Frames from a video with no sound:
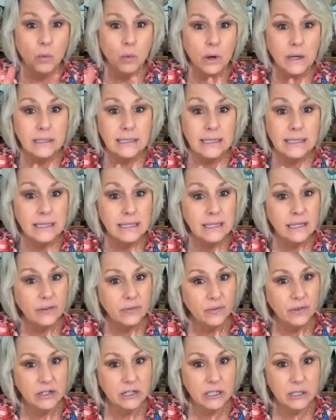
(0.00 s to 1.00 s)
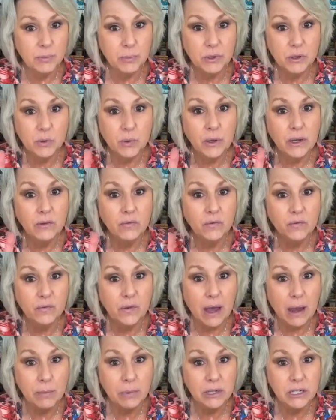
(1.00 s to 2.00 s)
What's the difference between
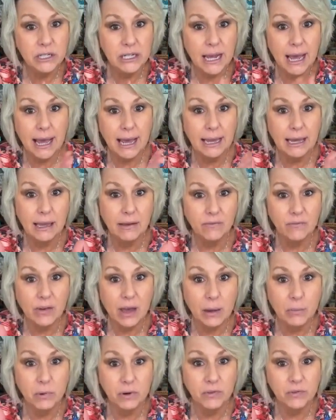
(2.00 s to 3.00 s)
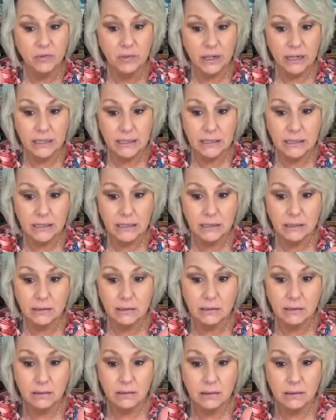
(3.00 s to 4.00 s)
Fabri-Tac and Fabri-Fix?